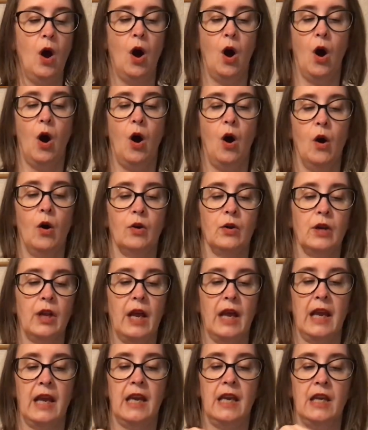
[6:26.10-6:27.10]
on
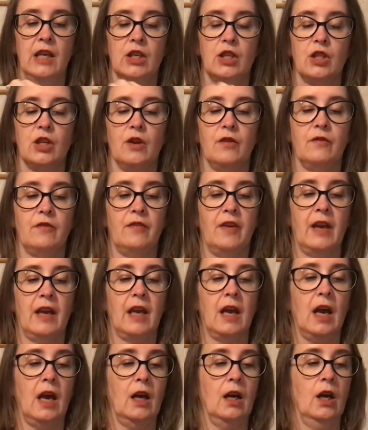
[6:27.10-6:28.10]
each finger.
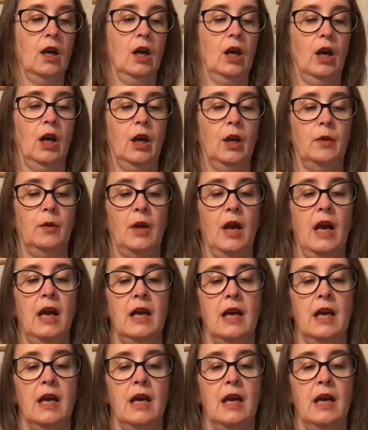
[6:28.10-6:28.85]
Okay,